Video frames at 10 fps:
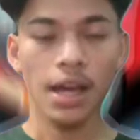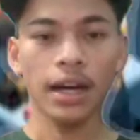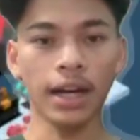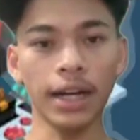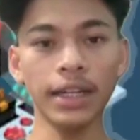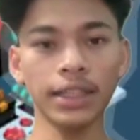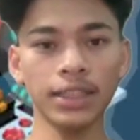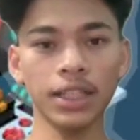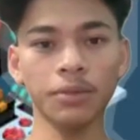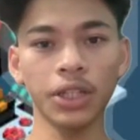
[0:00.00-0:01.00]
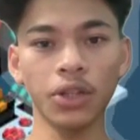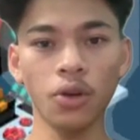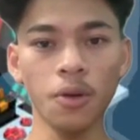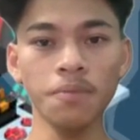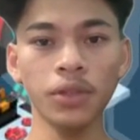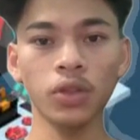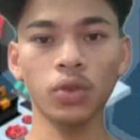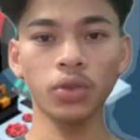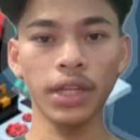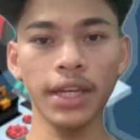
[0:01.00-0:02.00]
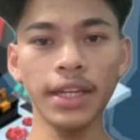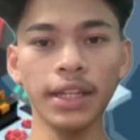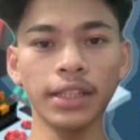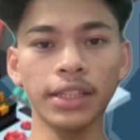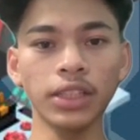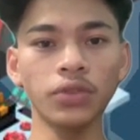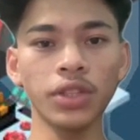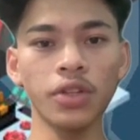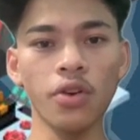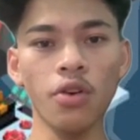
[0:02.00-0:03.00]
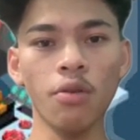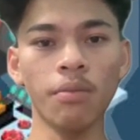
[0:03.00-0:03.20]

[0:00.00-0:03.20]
Hi, Assalamualaikum. Today, in this video,